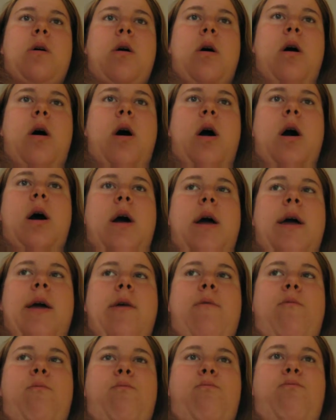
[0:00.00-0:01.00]

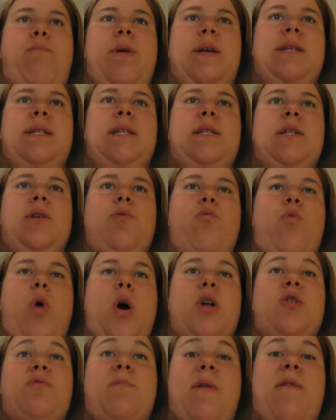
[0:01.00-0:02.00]
I basically
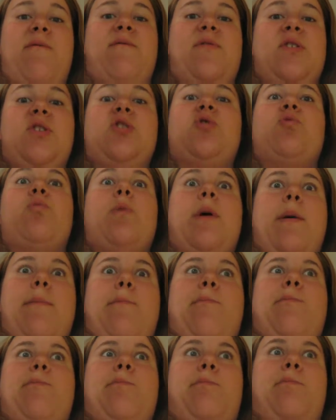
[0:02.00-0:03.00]
watch my fish
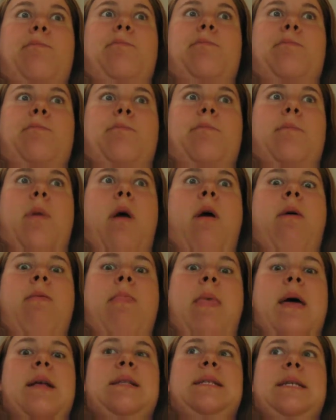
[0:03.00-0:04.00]
swim,
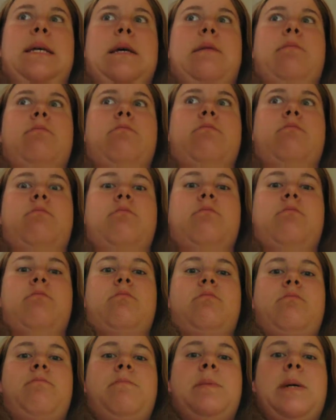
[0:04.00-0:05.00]
and that's it.
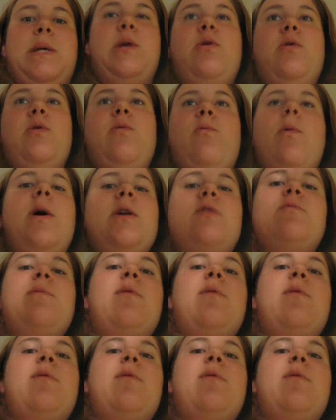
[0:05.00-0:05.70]
But you can watch me